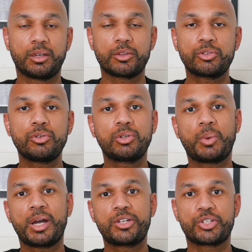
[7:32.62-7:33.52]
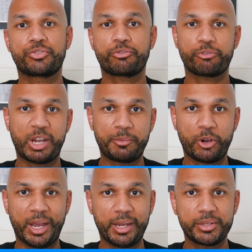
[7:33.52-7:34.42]
The other tool to watch is
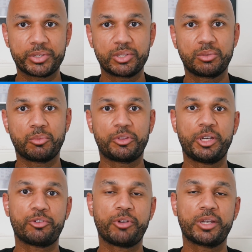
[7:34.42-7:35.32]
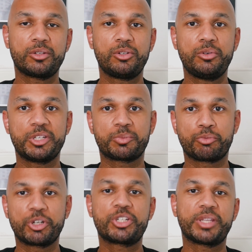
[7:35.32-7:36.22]
Framer X. What they're trying to do is
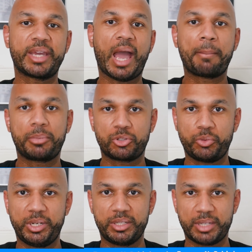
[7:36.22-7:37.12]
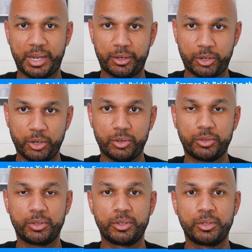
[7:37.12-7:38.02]
bridge the gap between design and
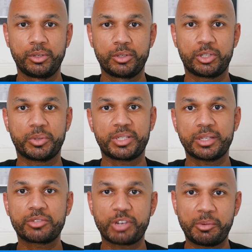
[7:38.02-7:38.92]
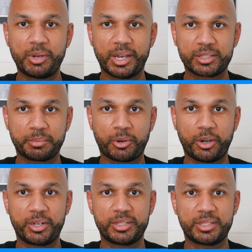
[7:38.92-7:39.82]
code. So what sets Framer X
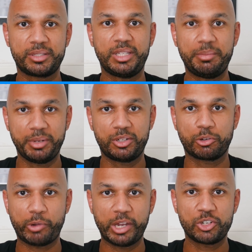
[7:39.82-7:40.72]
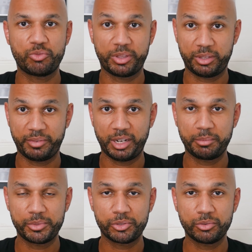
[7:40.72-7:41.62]
apart is its deep integration with
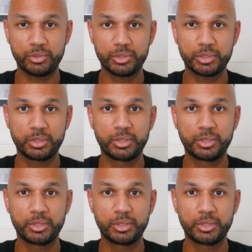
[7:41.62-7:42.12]
development tools.